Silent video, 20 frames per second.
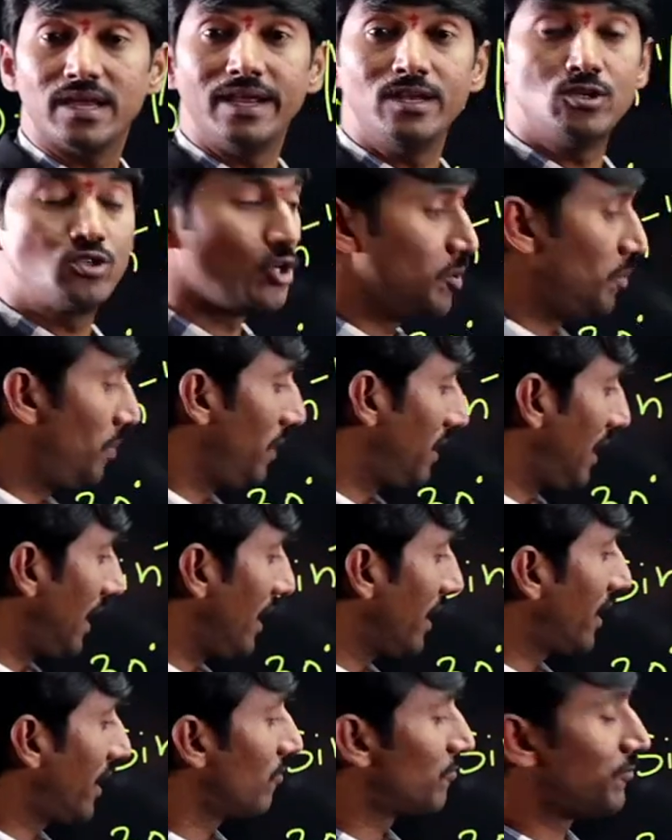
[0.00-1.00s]
sign should be
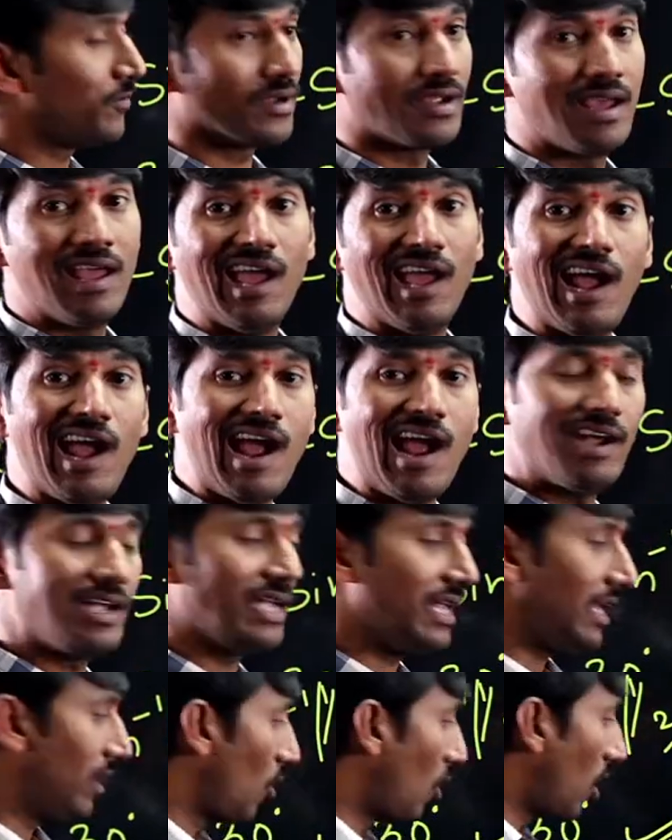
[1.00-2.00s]
taken for
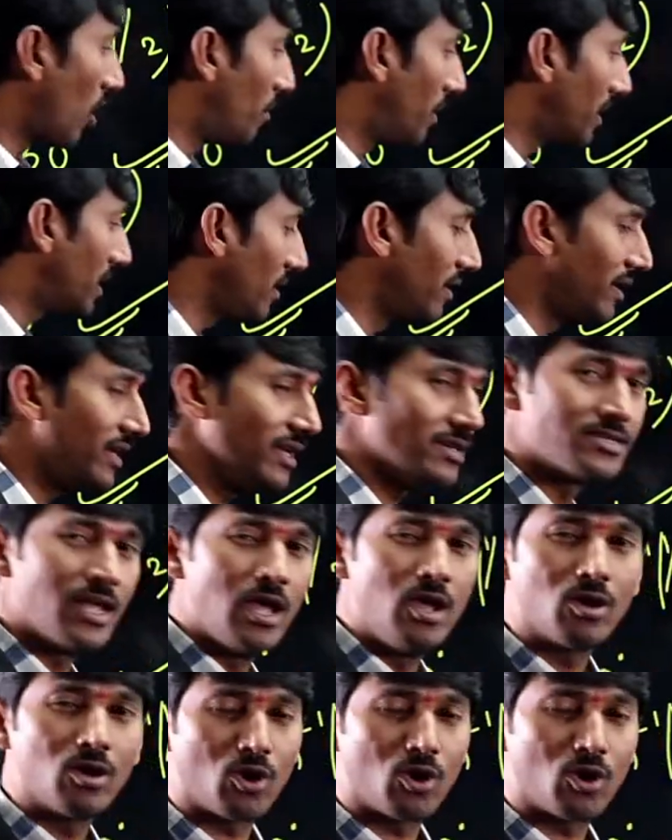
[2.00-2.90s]
anti-clock. But here it is,